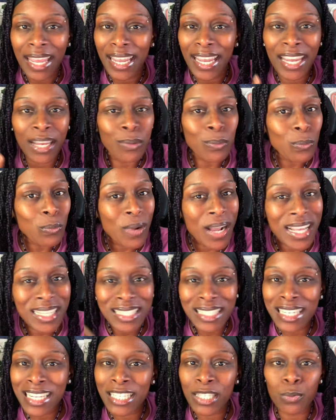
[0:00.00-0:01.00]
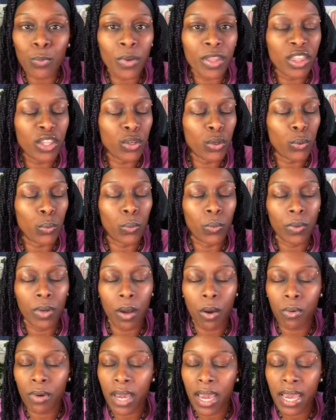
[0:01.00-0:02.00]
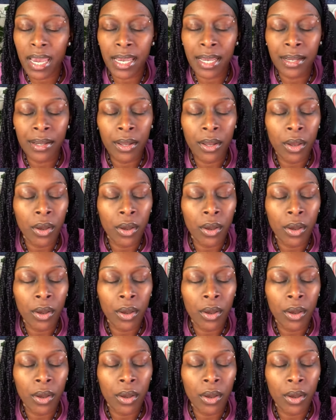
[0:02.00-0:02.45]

in resonance with you, okay?